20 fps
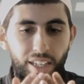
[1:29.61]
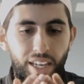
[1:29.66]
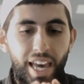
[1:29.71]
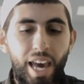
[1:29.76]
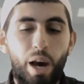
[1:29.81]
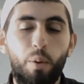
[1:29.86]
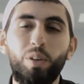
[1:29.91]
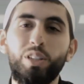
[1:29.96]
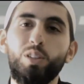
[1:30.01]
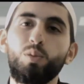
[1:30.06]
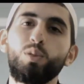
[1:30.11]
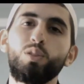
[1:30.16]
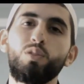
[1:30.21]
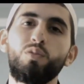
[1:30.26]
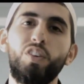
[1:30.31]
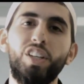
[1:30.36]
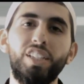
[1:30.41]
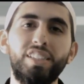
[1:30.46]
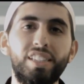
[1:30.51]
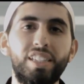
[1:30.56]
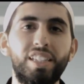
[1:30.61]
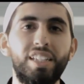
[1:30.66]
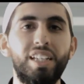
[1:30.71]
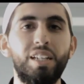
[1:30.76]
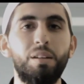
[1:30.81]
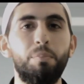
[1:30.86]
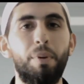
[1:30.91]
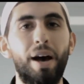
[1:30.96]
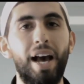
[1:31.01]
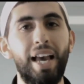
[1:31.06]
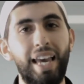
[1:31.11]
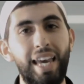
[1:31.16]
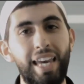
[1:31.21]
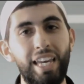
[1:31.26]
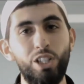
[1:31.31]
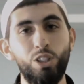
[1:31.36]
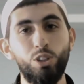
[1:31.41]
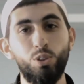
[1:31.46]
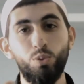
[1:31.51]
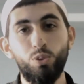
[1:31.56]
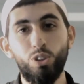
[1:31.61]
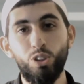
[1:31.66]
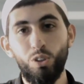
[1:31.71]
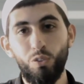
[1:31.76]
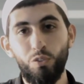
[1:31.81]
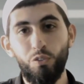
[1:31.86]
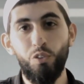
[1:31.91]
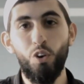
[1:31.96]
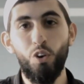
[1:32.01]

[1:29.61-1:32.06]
And when she was visited by angels in the